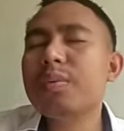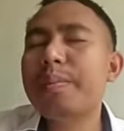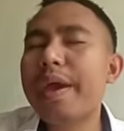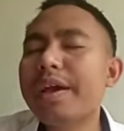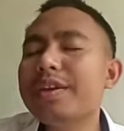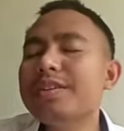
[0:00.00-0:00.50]

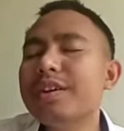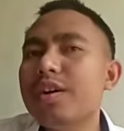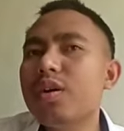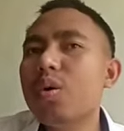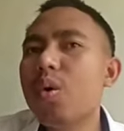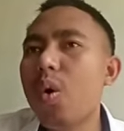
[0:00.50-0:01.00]
make
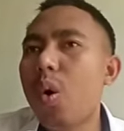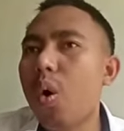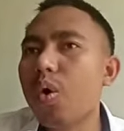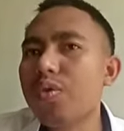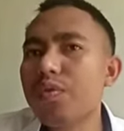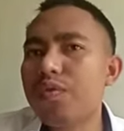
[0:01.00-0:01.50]
their
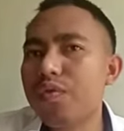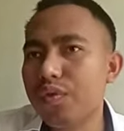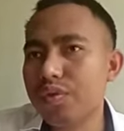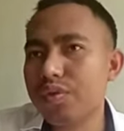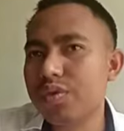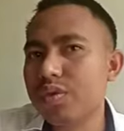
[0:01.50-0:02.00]
own
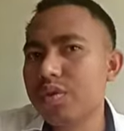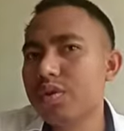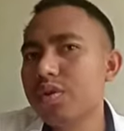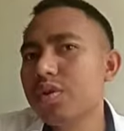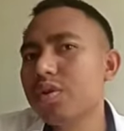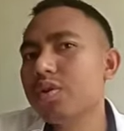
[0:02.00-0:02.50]
food,
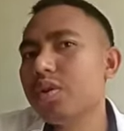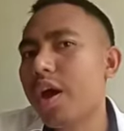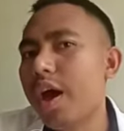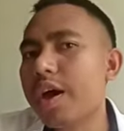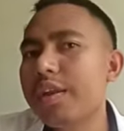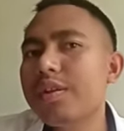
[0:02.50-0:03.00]

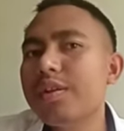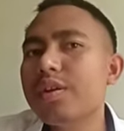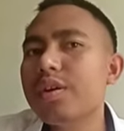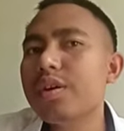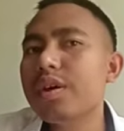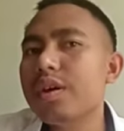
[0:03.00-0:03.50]
and
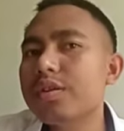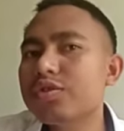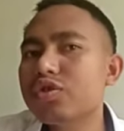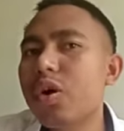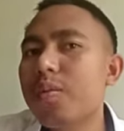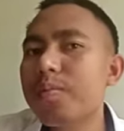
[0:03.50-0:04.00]

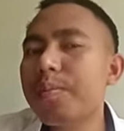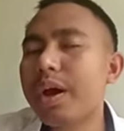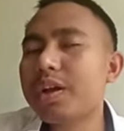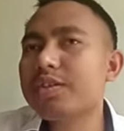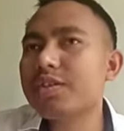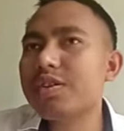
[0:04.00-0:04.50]
some
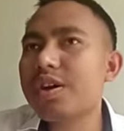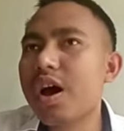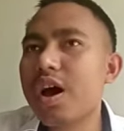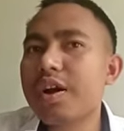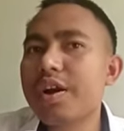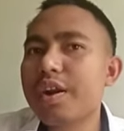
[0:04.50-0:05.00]
bacteria
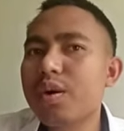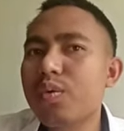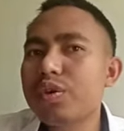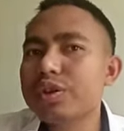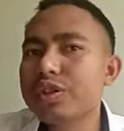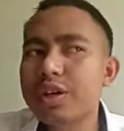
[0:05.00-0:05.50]
are there
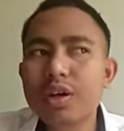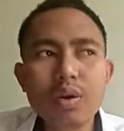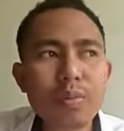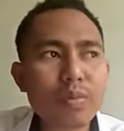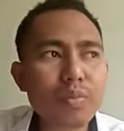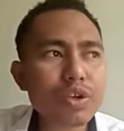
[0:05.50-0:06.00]
which
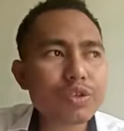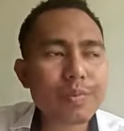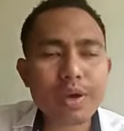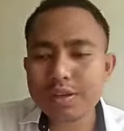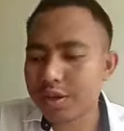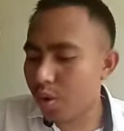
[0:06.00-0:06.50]

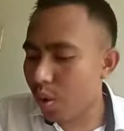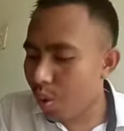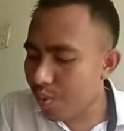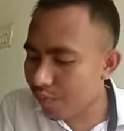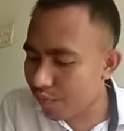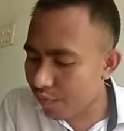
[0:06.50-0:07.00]
make their
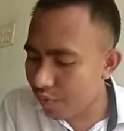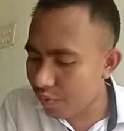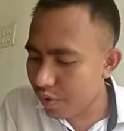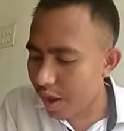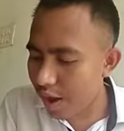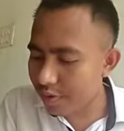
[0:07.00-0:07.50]
own food,
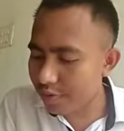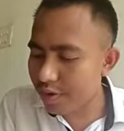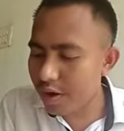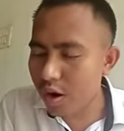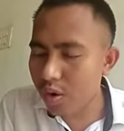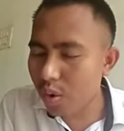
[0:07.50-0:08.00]
and
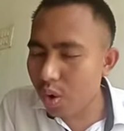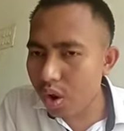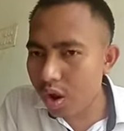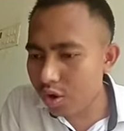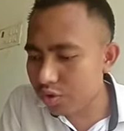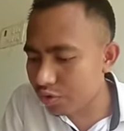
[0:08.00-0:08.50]
they are
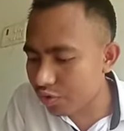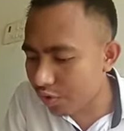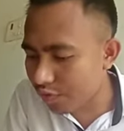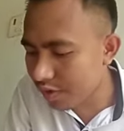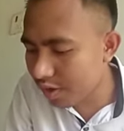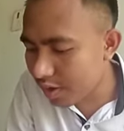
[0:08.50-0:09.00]
called
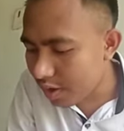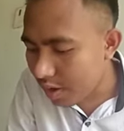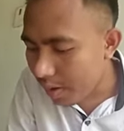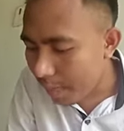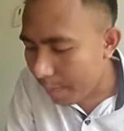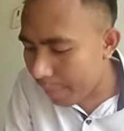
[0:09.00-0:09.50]
autotrophic
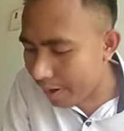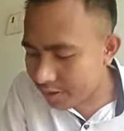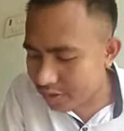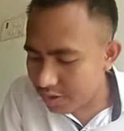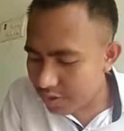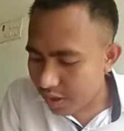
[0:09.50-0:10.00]

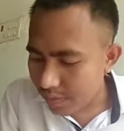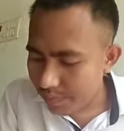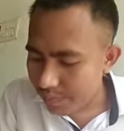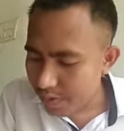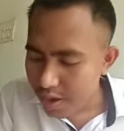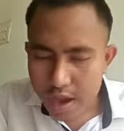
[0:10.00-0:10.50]
bacteria.
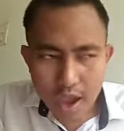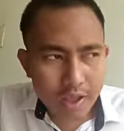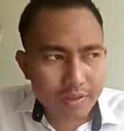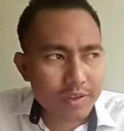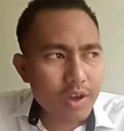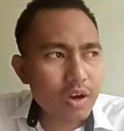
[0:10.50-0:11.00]

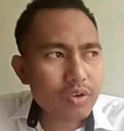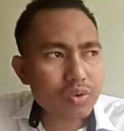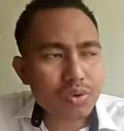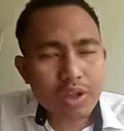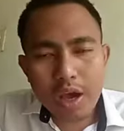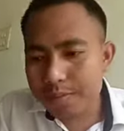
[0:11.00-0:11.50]
And there are
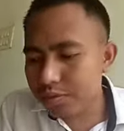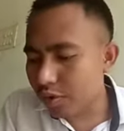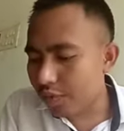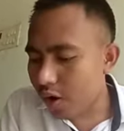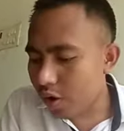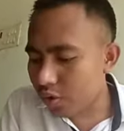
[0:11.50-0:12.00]
two types of
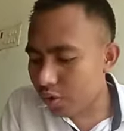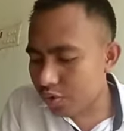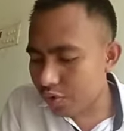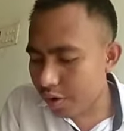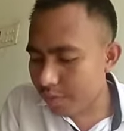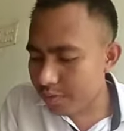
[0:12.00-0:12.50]

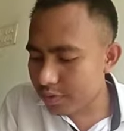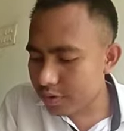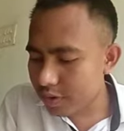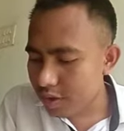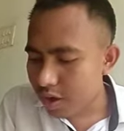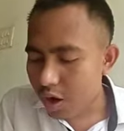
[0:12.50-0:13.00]

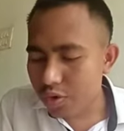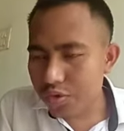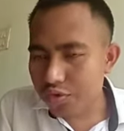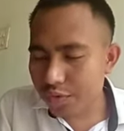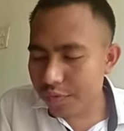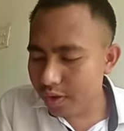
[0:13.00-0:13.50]

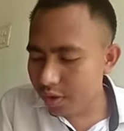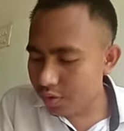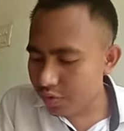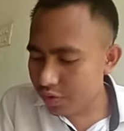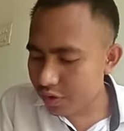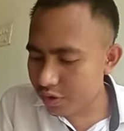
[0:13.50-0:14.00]
autotrophic
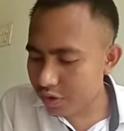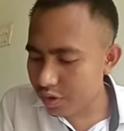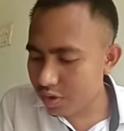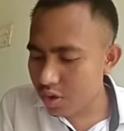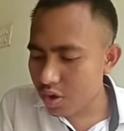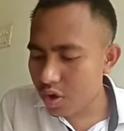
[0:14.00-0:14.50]
nutrition: